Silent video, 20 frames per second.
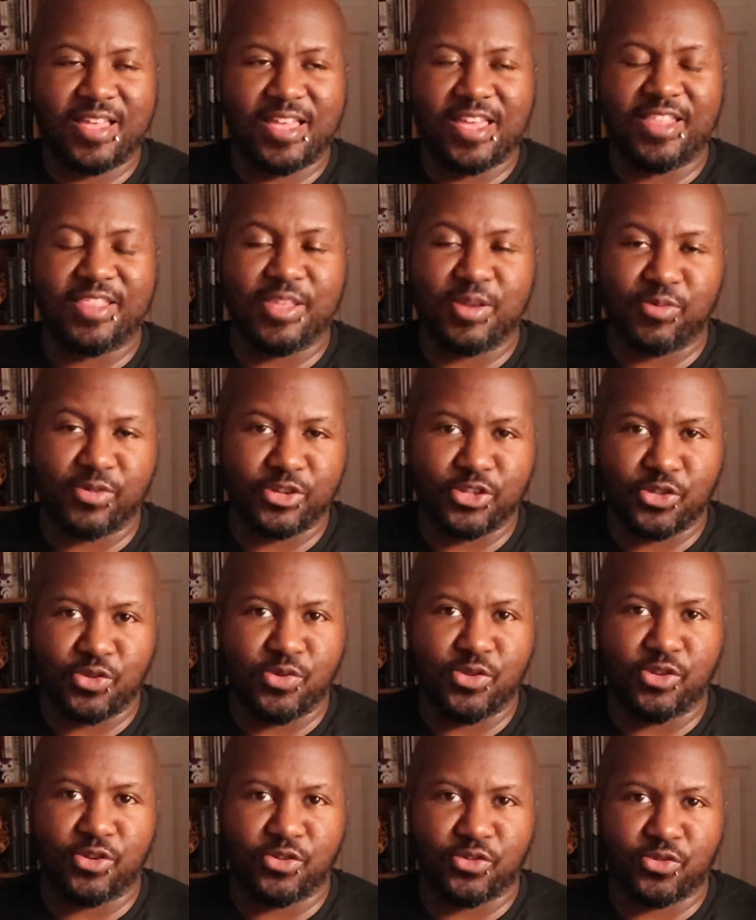and they were 2
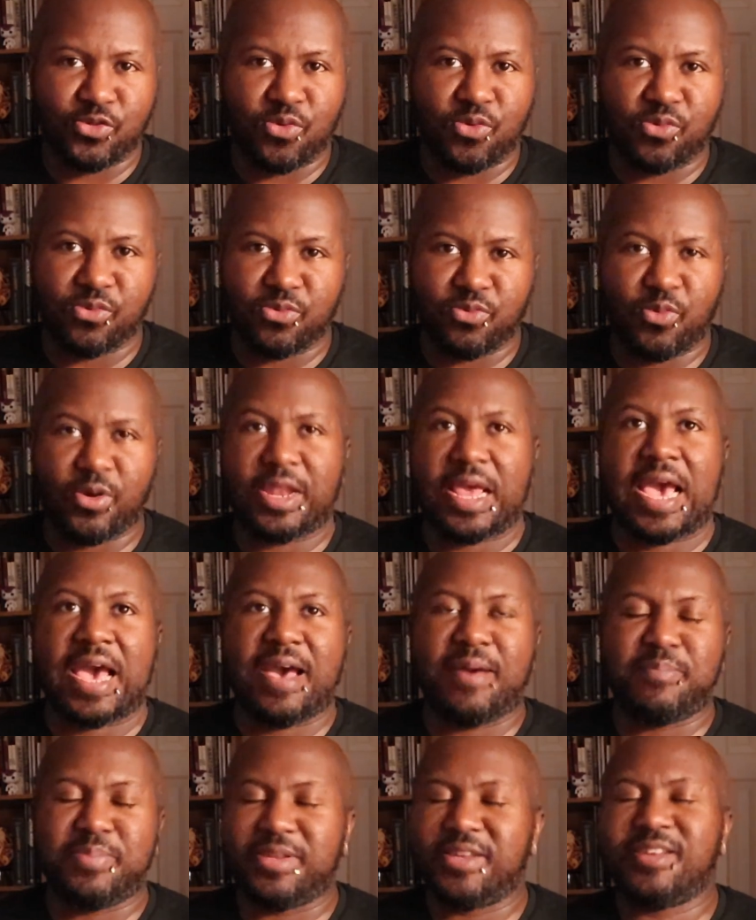years old, what
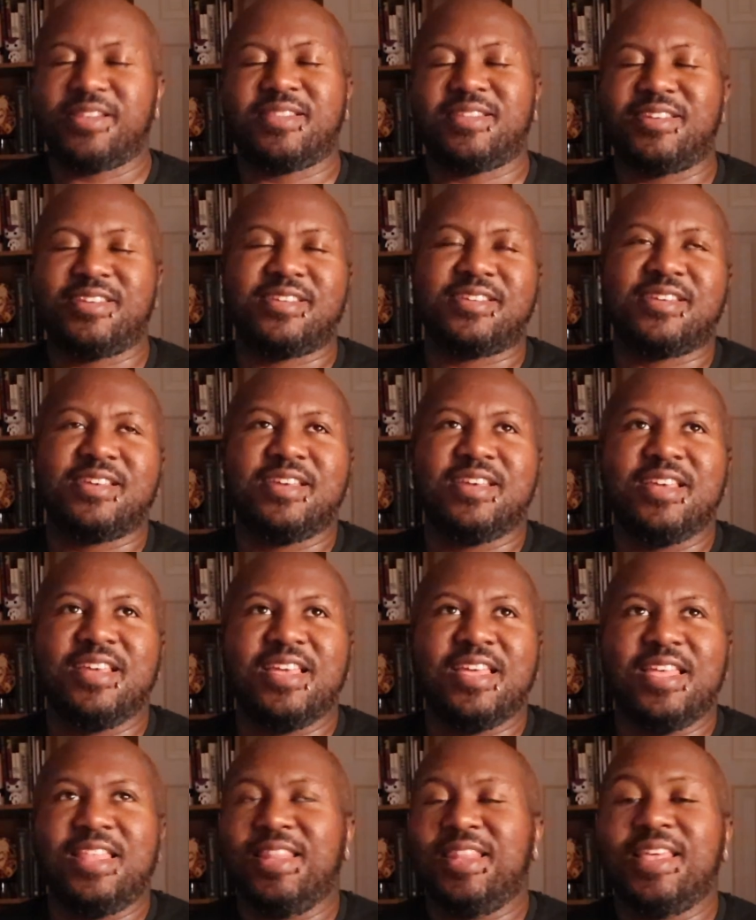happened. Like,
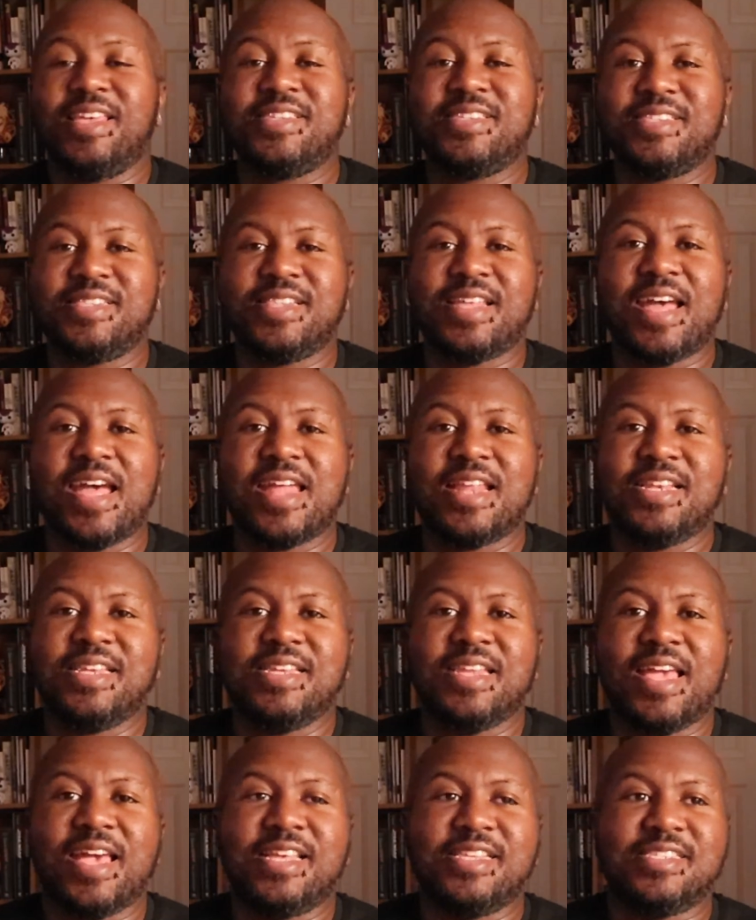unless that
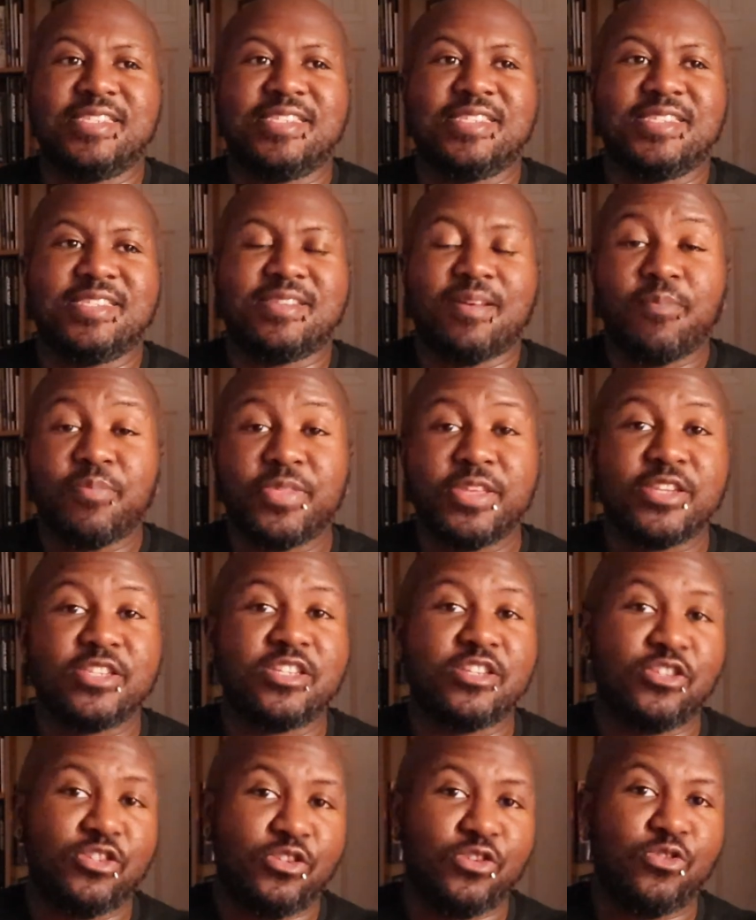has something
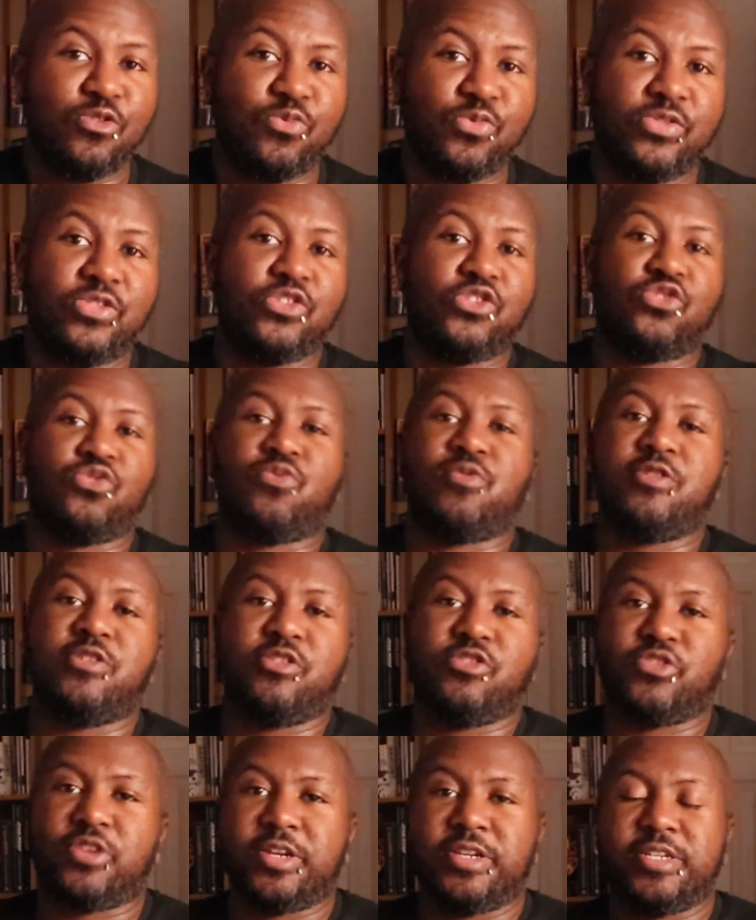to do with the story
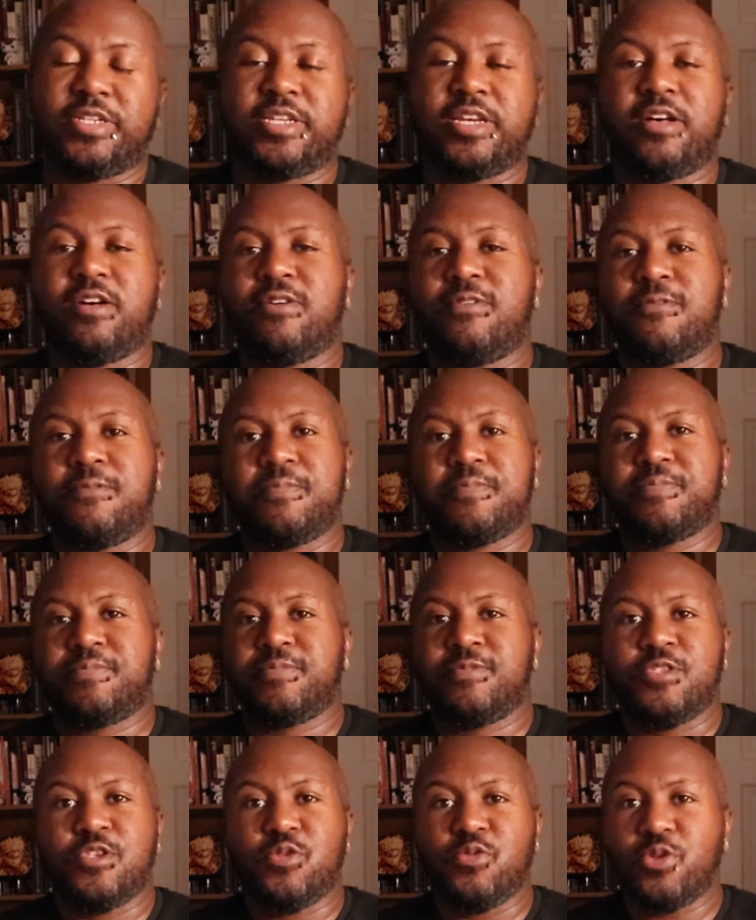you're trying to tell,
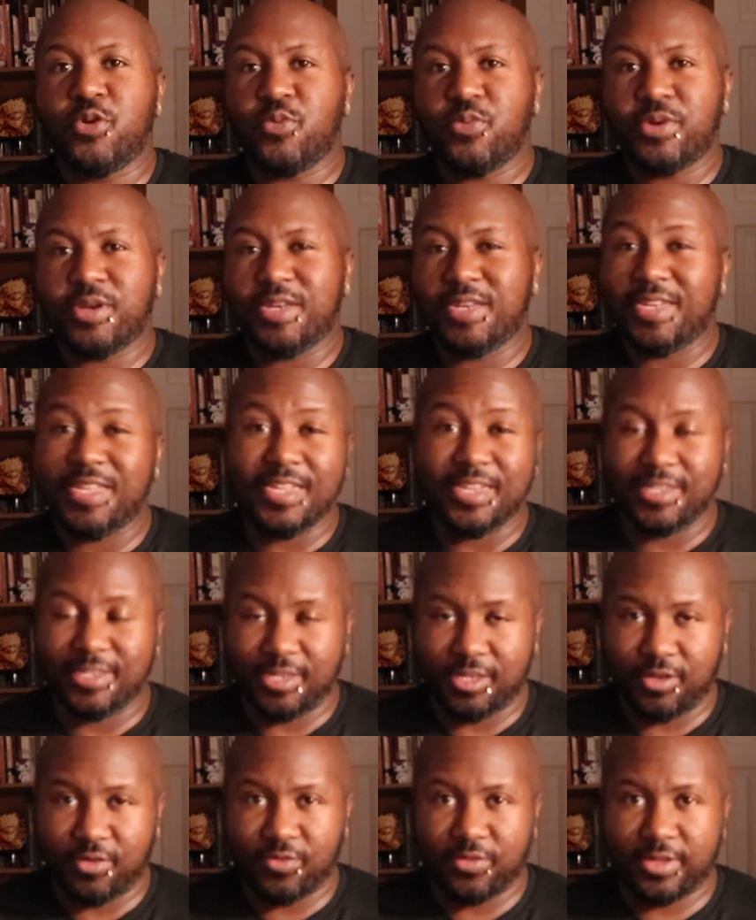you don't need
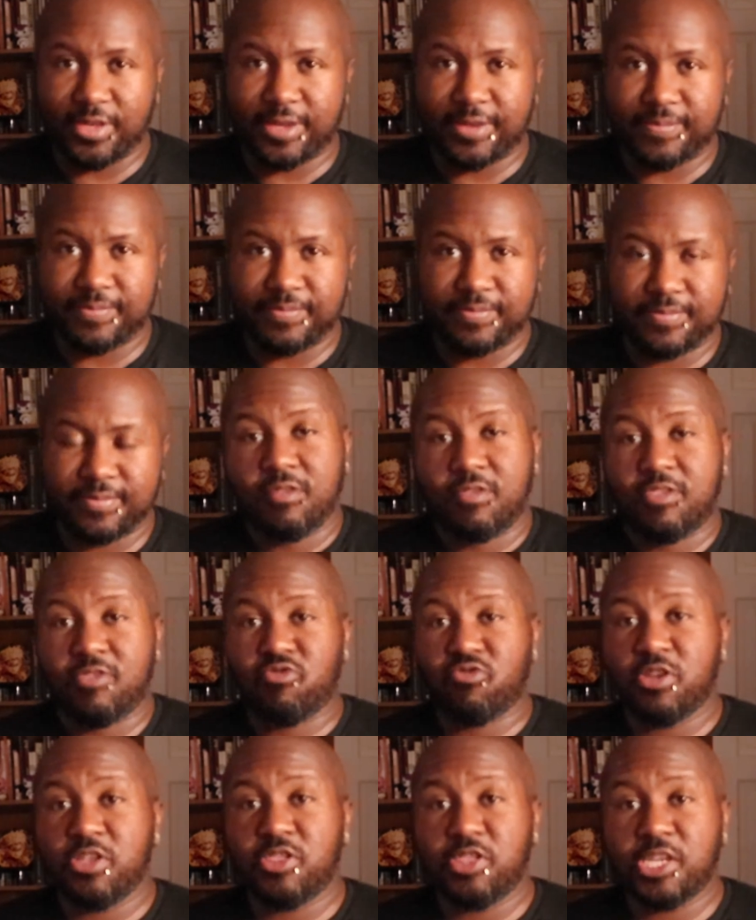to know that. The
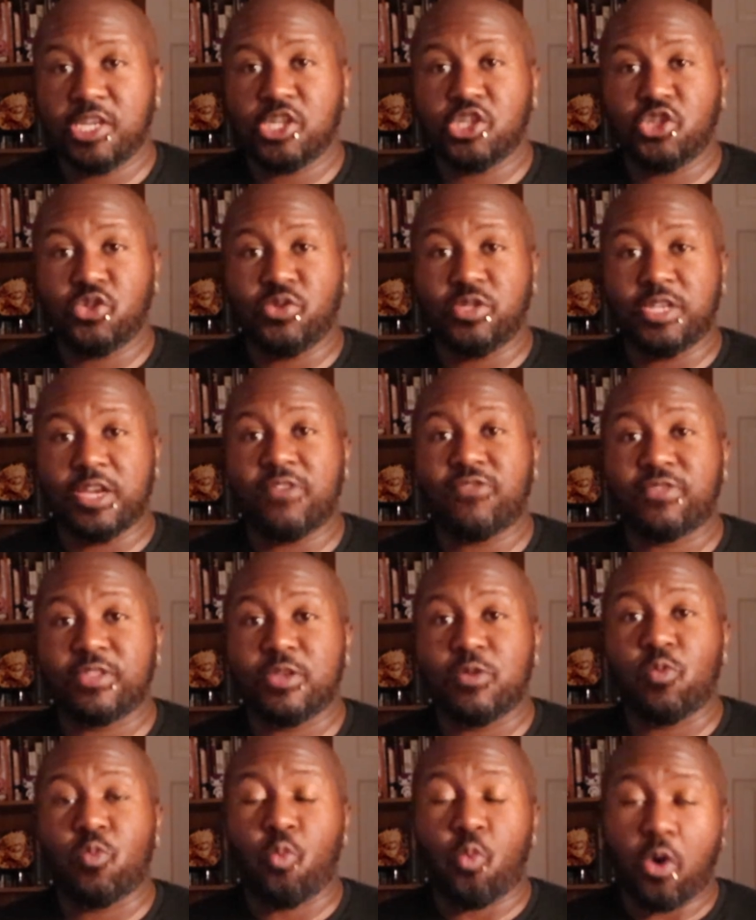3 things you
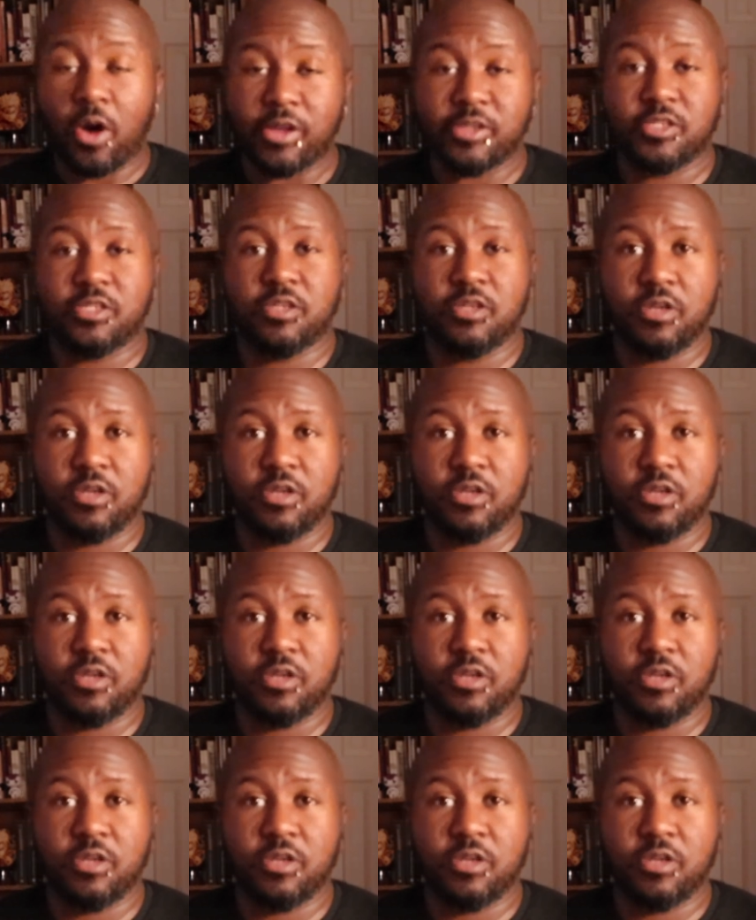definitely want to